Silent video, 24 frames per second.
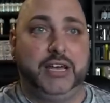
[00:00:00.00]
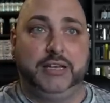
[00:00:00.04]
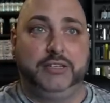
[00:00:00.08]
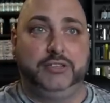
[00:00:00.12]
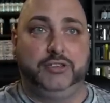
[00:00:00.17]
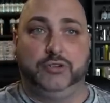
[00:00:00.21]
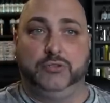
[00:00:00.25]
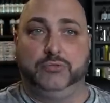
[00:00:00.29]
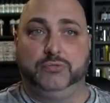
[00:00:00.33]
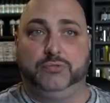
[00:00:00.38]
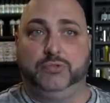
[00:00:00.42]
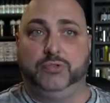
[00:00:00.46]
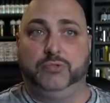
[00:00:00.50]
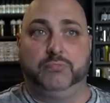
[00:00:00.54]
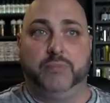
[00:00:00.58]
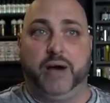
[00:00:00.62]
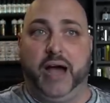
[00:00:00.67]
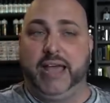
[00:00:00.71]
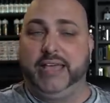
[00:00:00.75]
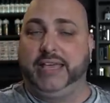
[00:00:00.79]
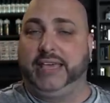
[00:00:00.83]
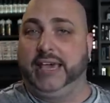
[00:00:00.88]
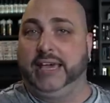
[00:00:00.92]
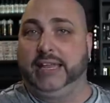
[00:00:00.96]
You
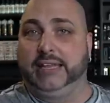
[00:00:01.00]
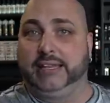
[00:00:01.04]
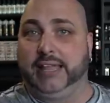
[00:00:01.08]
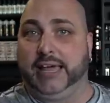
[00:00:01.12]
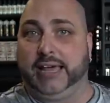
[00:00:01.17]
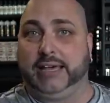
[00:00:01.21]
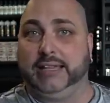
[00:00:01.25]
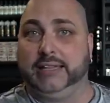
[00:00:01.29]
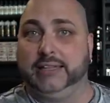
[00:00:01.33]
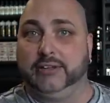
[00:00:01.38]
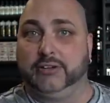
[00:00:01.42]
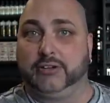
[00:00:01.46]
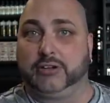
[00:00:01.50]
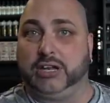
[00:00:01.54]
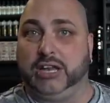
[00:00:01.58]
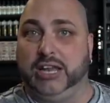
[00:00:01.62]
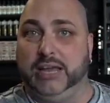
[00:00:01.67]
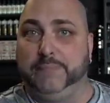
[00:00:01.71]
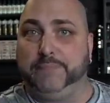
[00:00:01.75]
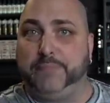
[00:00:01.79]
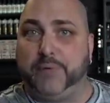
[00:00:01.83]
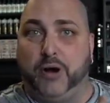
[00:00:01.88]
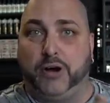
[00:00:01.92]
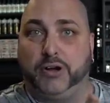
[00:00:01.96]
might get like a little
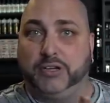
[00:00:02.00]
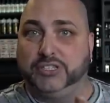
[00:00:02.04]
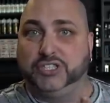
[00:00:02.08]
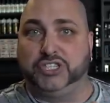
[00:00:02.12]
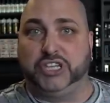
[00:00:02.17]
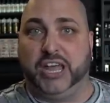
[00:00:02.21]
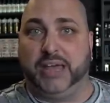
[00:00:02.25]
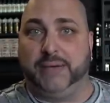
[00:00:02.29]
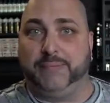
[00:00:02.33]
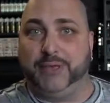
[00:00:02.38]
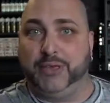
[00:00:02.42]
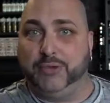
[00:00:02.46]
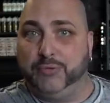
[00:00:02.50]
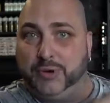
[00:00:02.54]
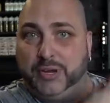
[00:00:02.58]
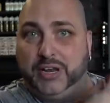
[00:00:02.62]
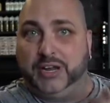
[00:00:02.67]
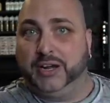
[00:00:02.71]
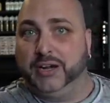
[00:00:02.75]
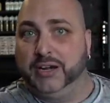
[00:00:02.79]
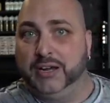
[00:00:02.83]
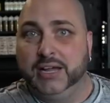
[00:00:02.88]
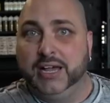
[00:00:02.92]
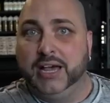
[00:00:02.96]
clip-on jammy with
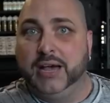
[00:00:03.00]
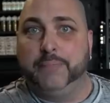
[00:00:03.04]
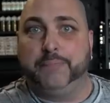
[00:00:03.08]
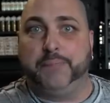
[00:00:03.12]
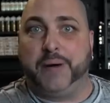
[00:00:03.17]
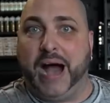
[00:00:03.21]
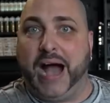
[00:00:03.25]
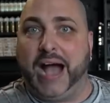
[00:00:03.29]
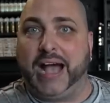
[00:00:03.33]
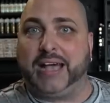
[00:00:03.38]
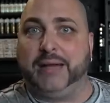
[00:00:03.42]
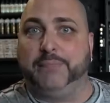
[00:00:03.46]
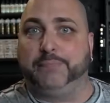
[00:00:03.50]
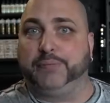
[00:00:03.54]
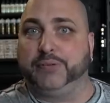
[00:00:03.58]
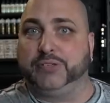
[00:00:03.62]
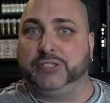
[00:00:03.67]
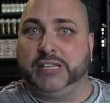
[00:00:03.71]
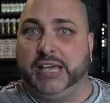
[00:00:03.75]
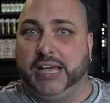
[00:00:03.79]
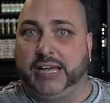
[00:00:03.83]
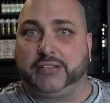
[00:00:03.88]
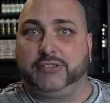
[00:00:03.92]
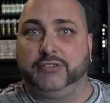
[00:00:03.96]
a pocket
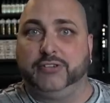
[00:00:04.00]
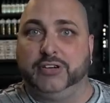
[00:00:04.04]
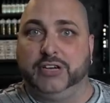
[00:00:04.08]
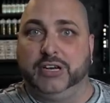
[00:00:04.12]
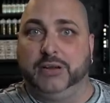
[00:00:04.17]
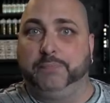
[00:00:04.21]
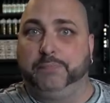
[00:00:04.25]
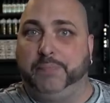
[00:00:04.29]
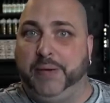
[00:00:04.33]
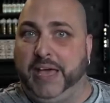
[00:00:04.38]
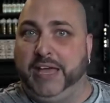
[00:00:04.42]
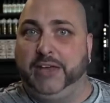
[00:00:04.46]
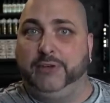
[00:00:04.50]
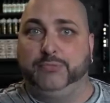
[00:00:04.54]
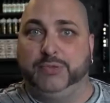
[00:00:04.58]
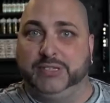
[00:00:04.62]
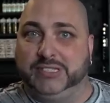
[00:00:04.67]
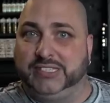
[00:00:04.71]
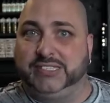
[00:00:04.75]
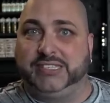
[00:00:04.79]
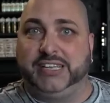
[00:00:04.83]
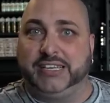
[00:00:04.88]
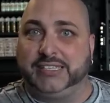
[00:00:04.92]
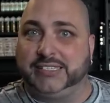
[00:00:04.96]
protector and a pen
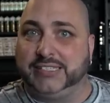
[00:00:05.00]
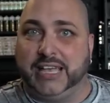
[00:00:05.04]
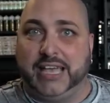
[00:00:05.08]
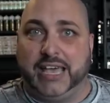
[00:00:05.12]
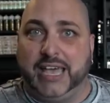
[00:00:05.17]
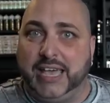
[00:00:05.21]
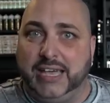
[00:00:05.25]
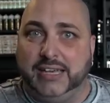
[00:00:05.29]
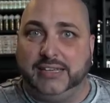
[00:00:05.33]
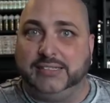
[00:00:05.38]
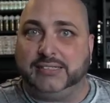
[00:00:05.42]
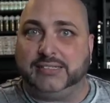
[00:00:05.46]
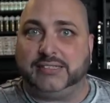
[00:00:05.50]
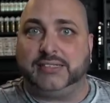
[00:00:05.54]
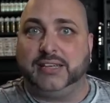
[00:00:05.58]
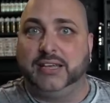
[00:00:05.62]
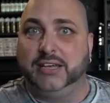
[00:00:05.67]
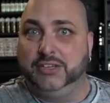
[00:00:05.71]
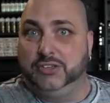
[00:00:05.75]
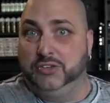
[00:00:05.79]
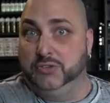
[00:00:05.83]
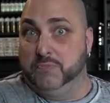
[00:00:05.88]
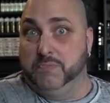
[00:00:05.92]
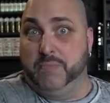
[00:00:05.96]
with 6 inks.
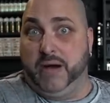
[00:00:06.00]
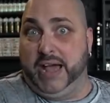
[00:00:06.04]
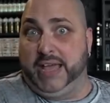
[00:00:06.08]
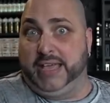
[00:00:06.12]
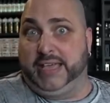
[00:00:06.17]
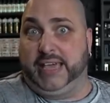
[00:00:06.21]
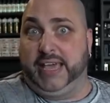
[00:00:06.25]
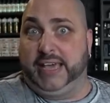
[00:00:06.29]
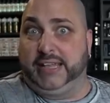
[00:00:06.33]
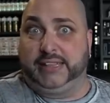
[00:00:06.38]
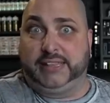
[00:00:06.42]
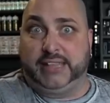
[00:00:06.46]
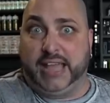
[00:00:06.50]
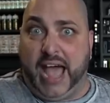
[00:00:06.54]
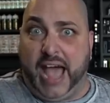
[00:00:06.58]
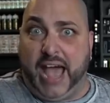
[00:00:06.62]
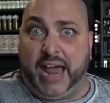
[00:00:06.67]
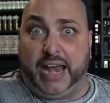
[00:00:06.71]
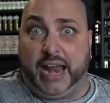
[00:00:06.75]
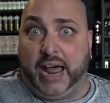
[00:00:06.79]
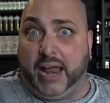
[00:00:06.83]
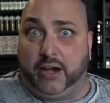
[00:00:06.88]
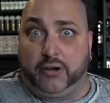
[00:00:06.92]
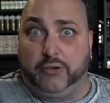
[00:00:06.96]
You might get
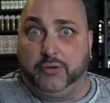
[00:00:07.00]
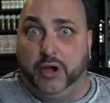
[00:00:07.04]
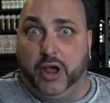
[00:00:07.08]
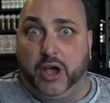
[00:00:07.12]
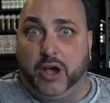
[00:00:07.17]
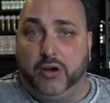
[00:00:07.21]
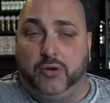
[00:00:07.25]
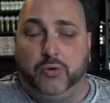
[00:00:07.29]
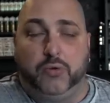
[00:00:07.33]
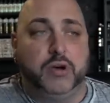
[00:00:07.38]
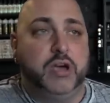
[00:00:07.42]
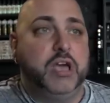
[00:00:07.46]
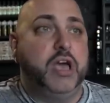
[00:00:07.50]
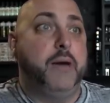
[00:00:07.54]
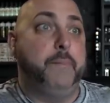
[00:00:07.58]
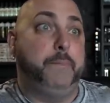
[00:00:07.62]
that. I don't know.